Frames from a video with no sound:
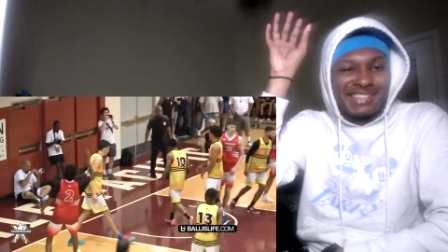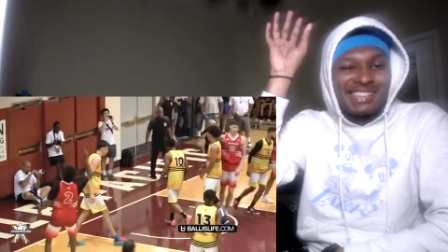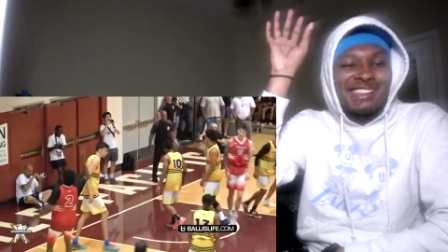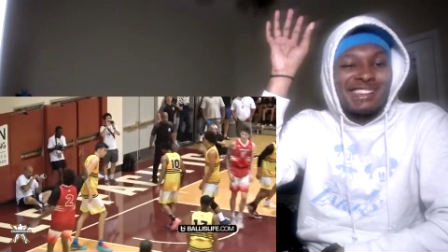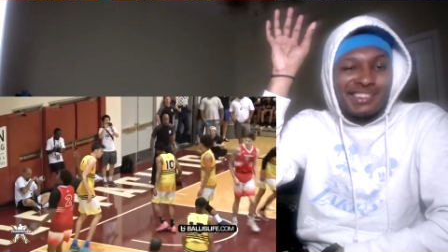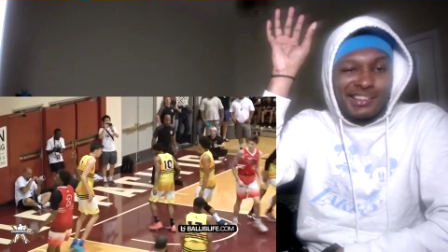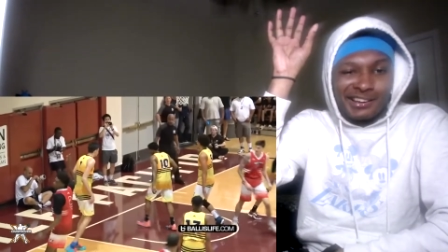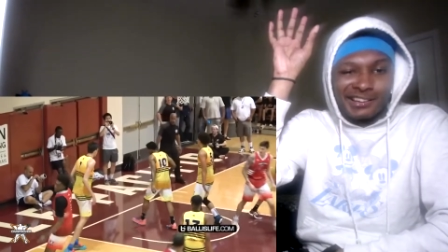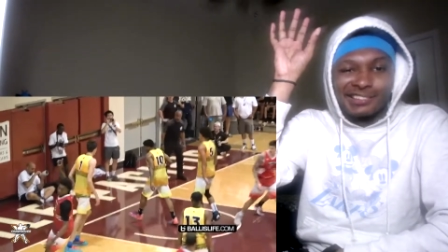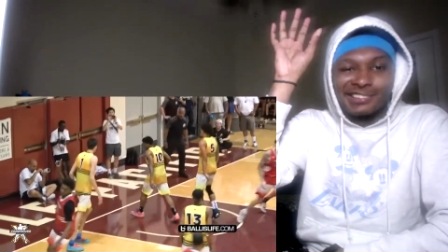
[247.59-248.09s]
He
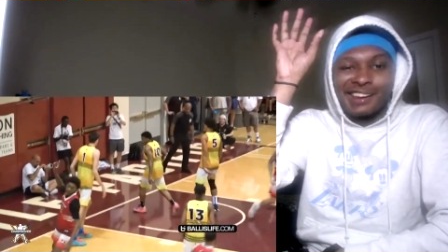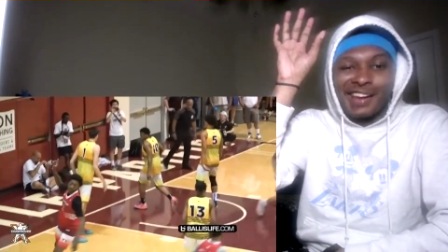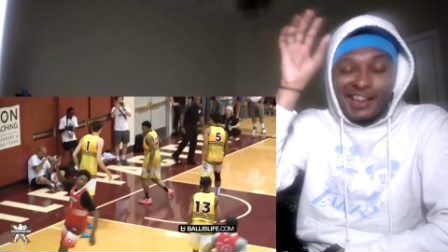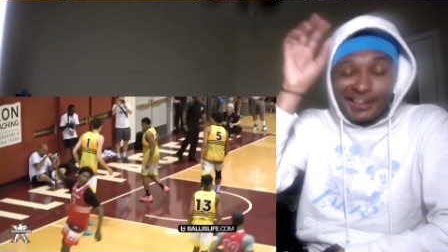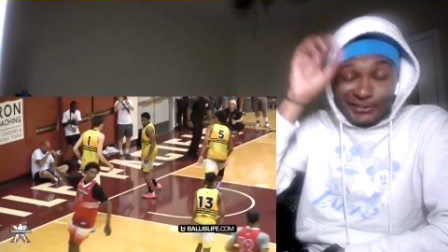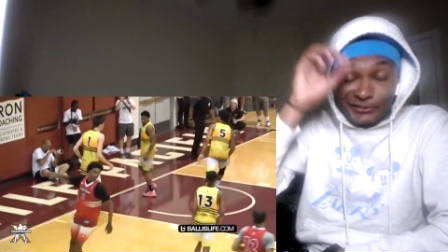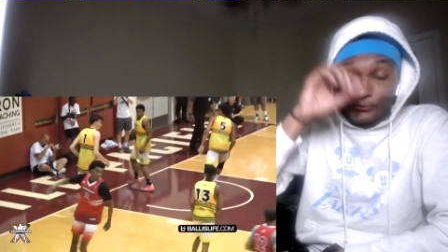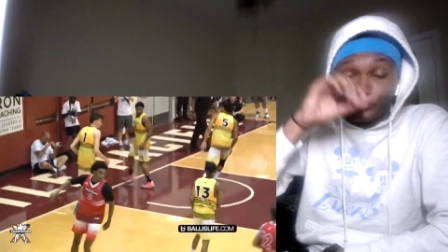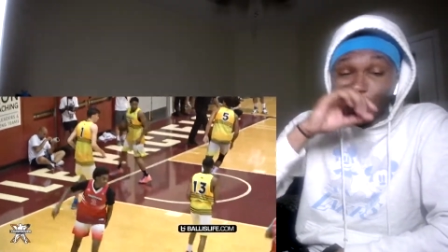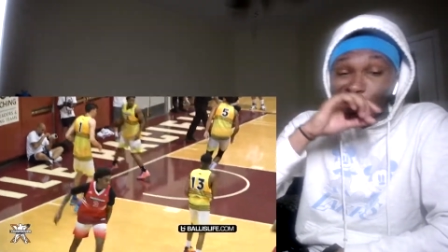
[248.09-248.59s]
looked
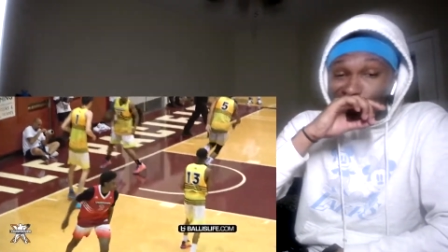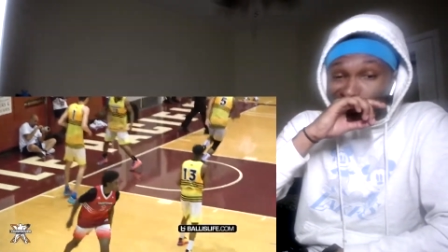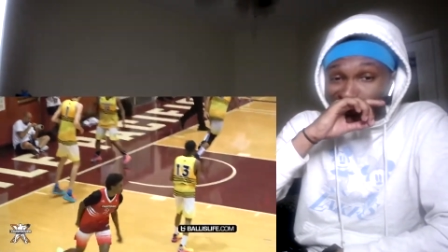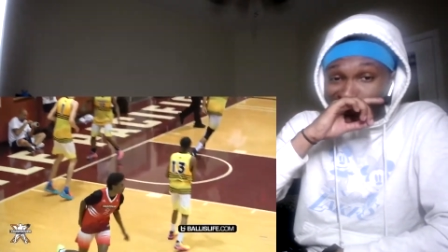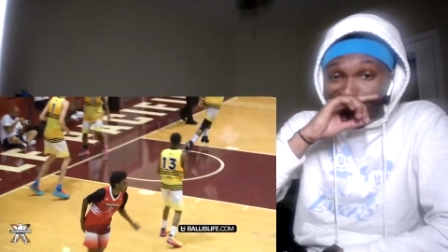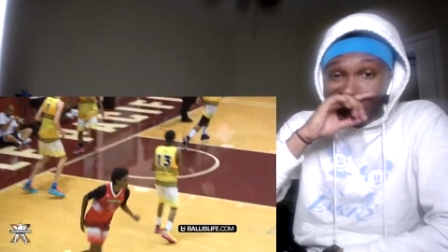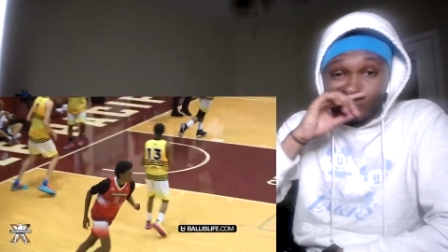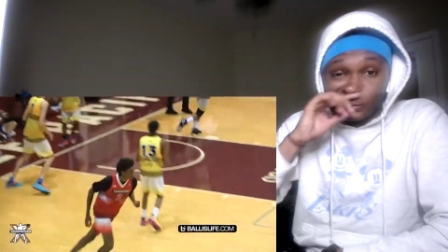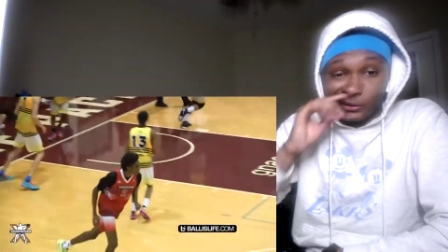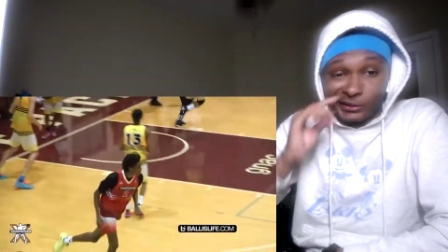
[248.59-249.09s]
nice for
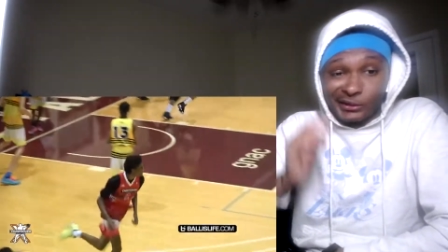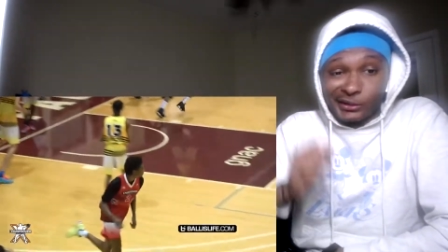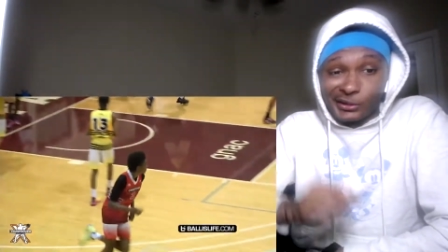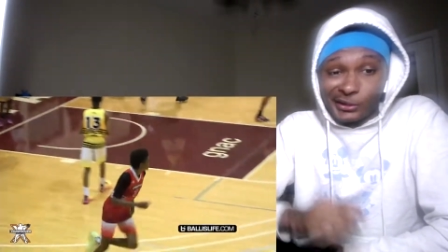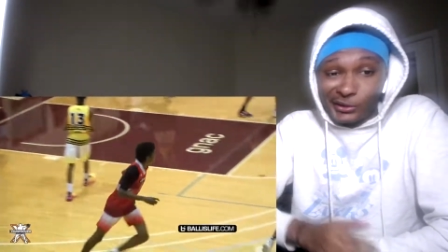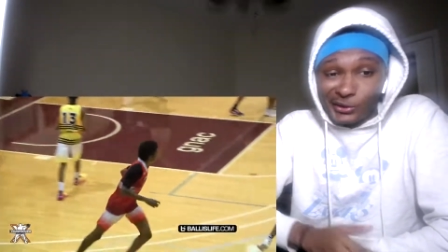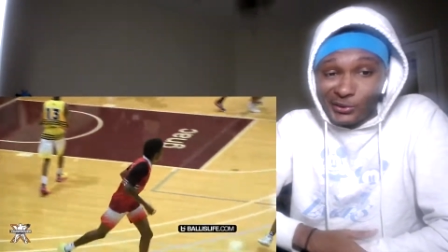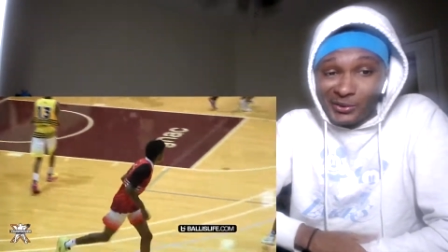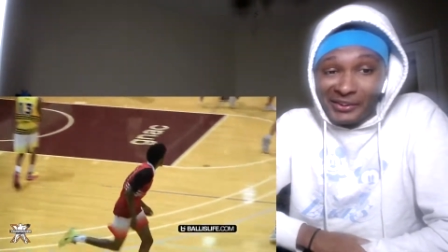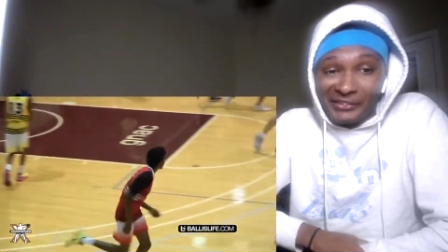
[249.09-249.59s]
real.
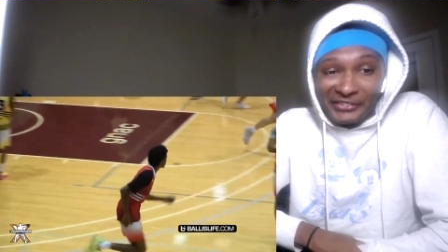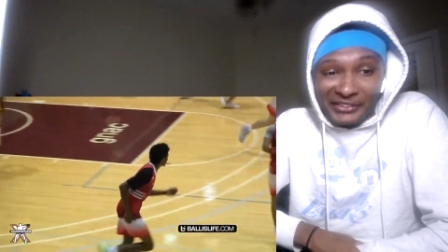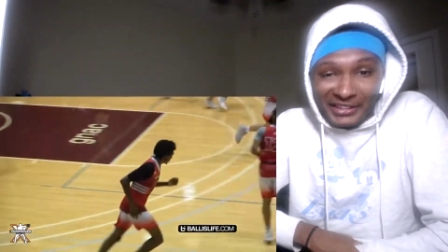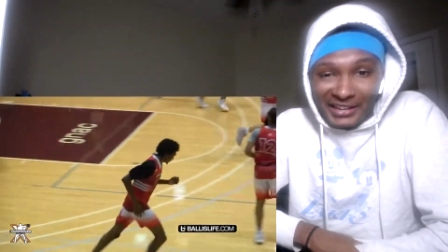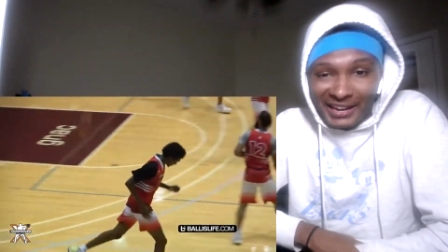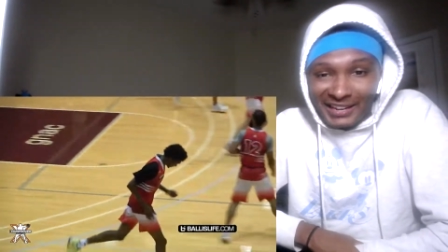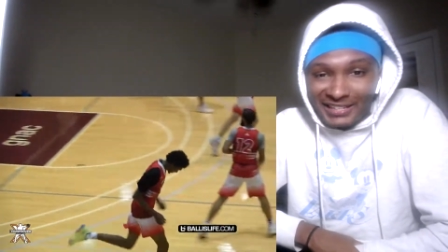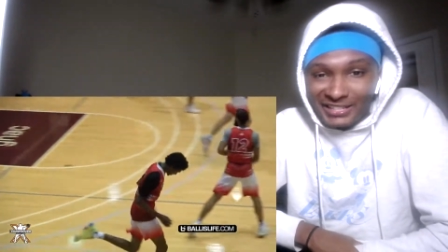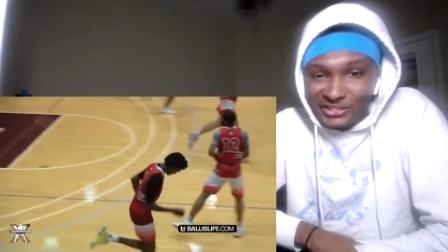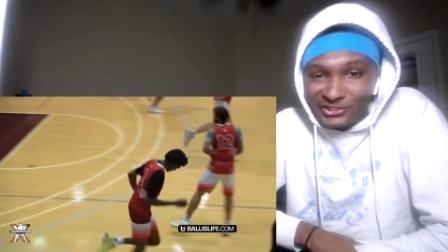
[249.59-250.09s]
Whoever
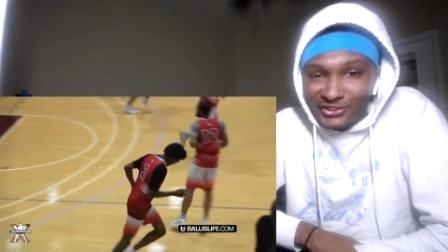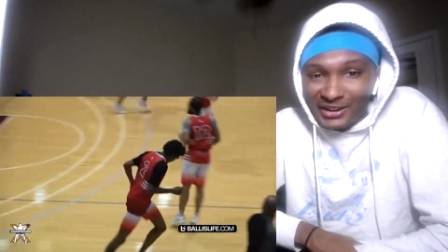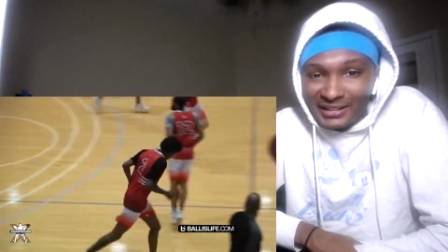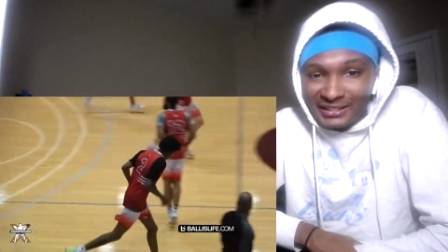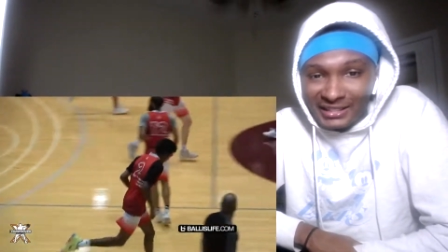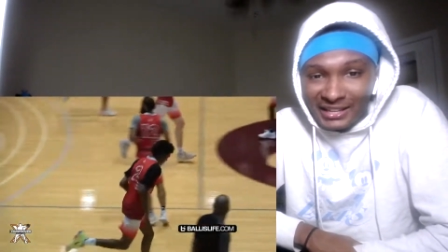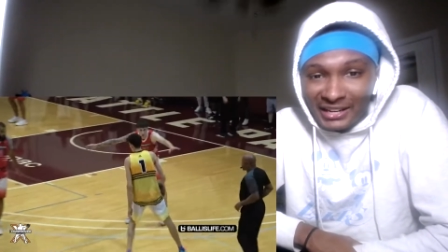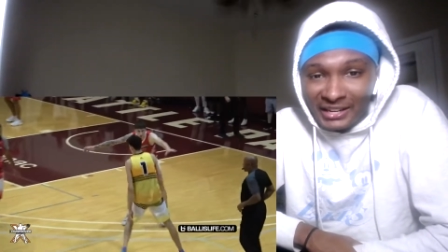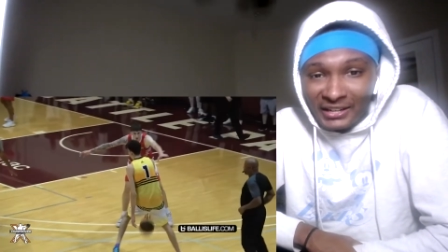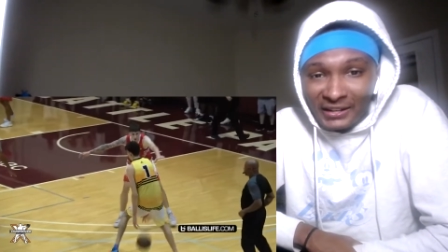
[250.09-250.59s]
that is right
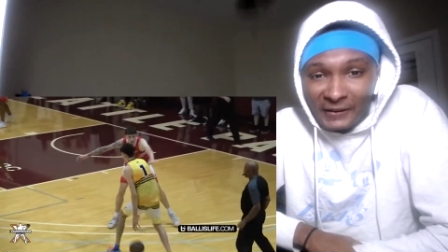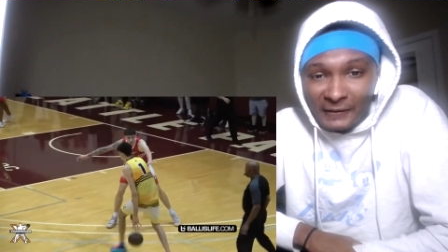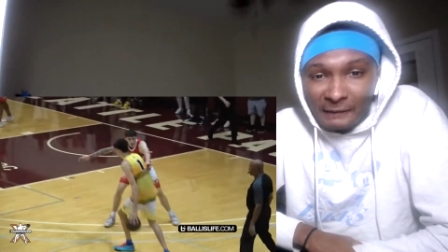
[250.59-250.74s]
there,